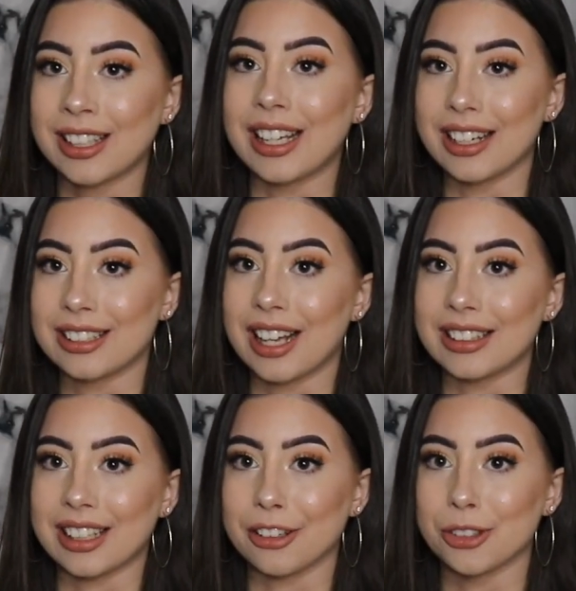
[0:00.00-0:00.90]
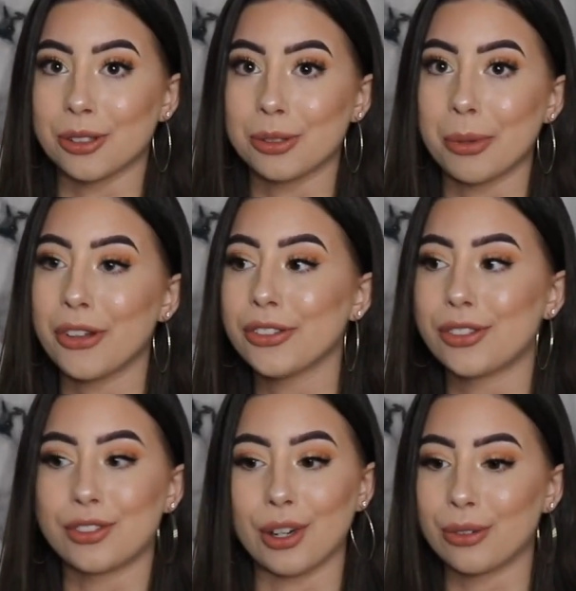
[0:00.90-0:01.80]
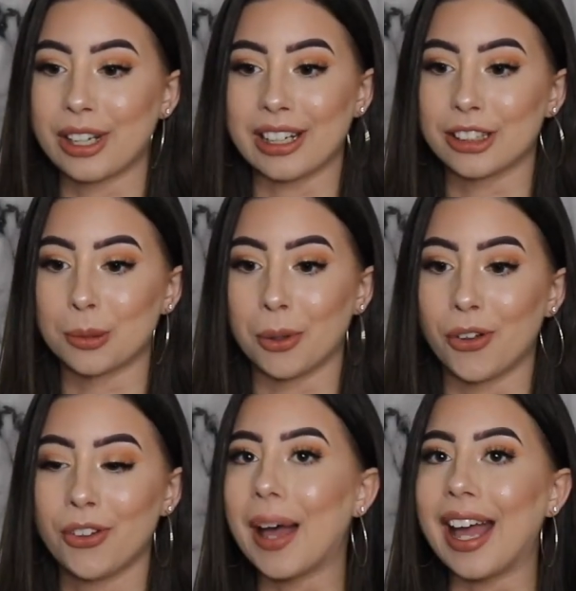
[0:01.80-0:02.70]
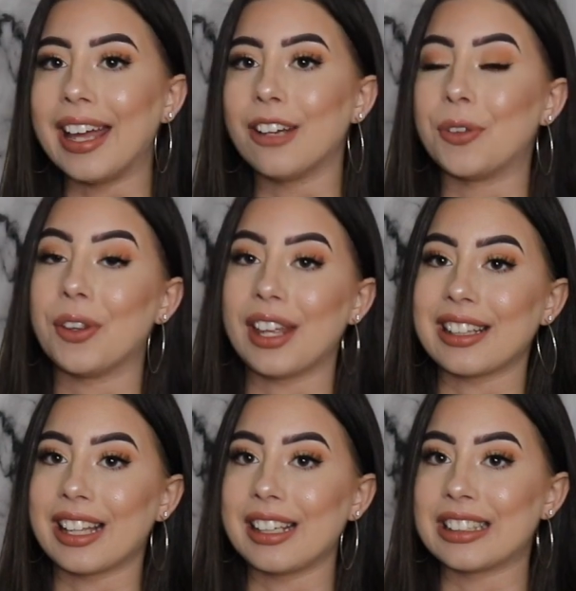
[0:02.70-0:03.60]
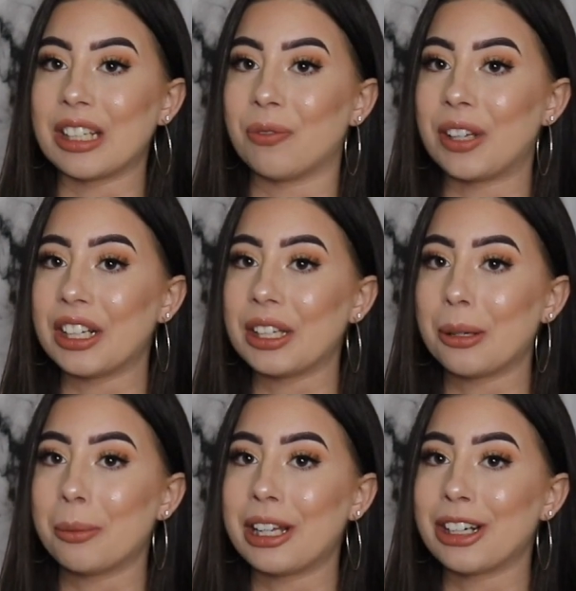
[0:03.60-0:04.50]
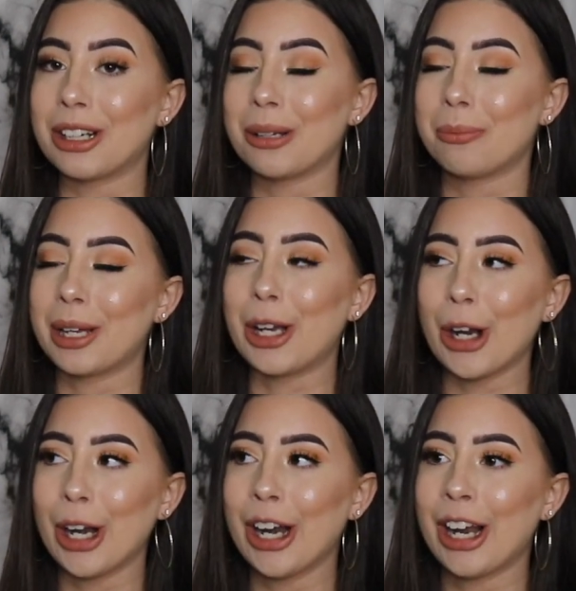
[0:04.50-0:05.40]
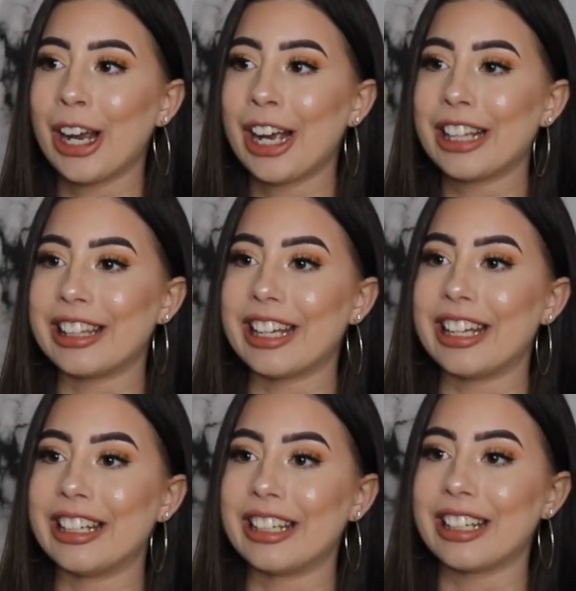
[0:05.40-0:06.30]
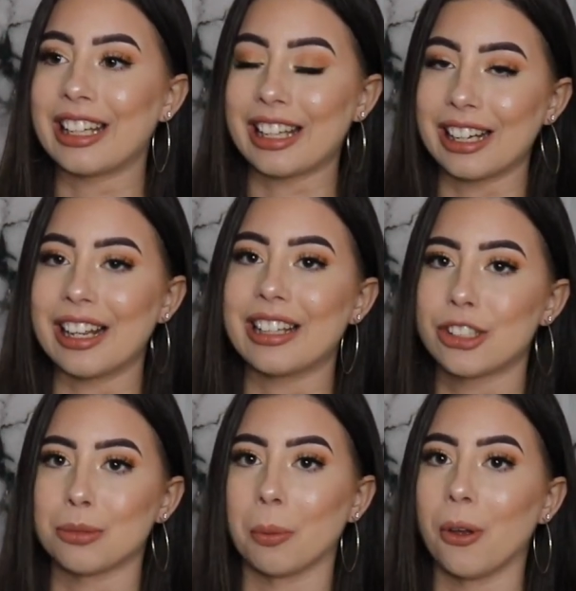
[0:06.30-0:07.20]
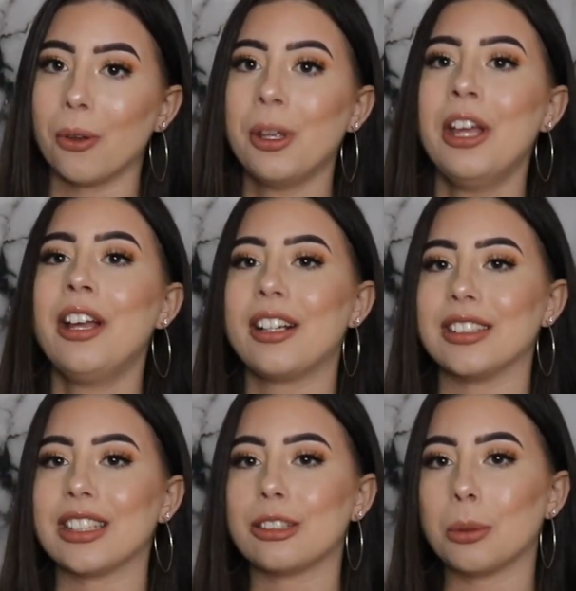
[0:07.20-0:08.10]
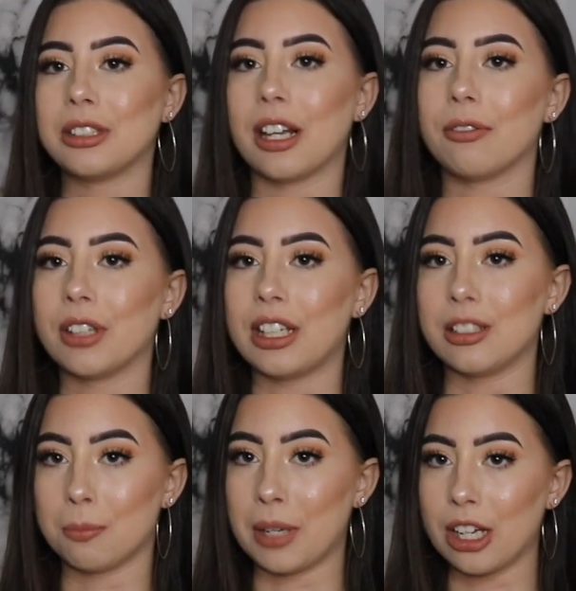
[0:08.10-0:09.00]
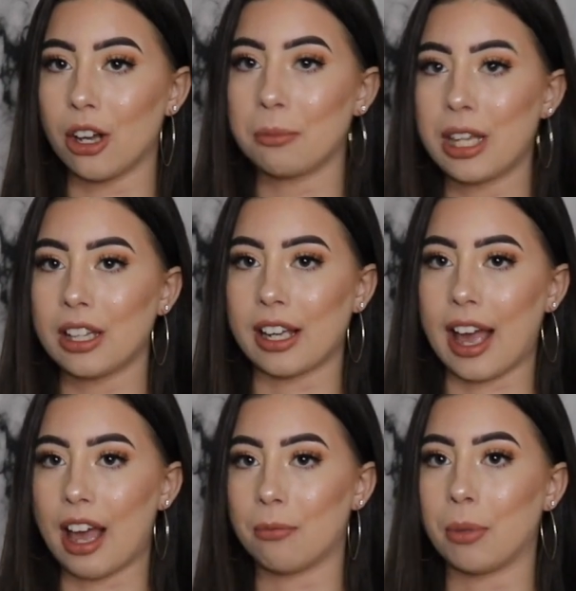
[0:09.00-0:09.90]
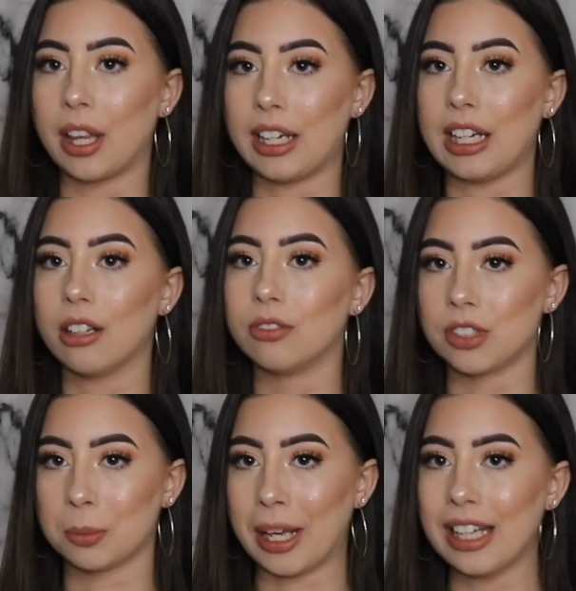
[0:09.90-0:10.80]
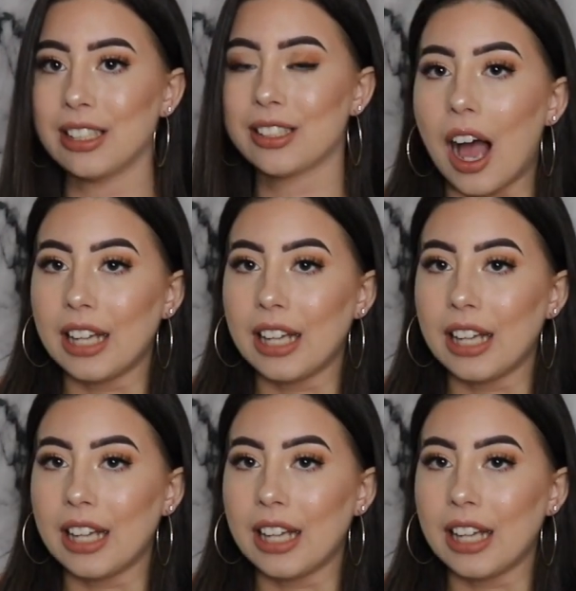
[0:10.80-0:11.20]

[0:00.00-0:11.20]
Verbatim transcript: get a size extra small, don't get a small. But if you like things to fit a little bit uh, bigger, then get a small because this one definitely is big on me like I have plenty of space.